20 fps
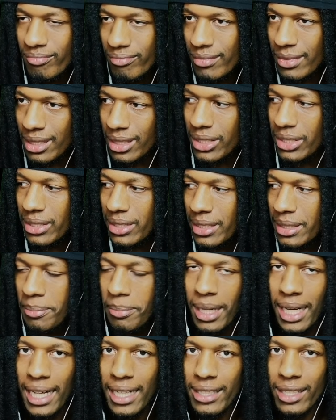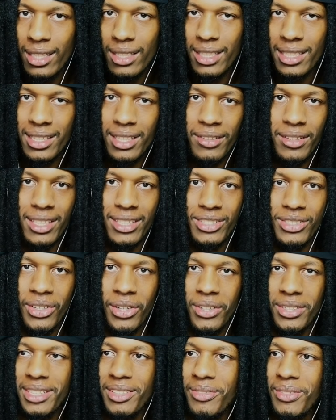literally by the length of the
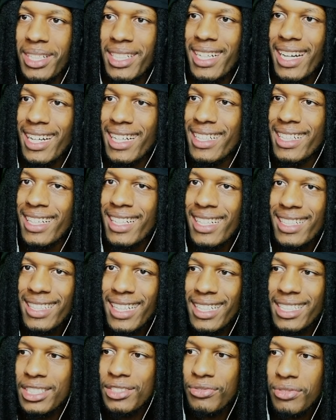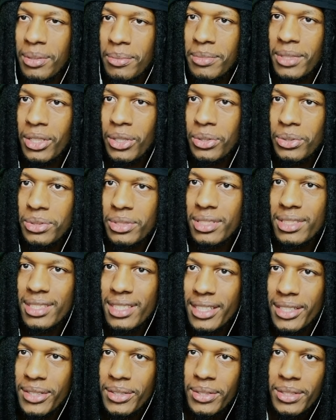song and whatnot, that is from those, you
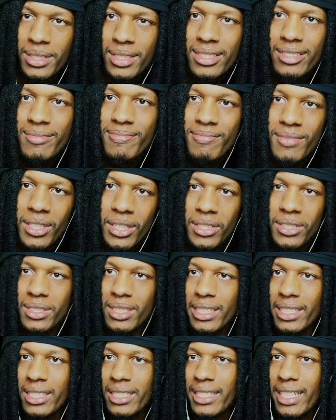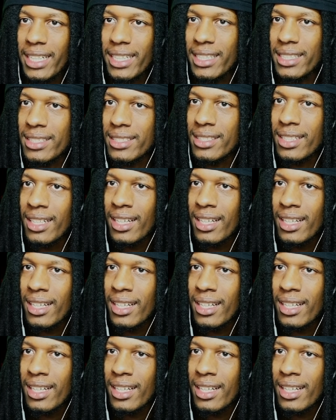know, earlier days.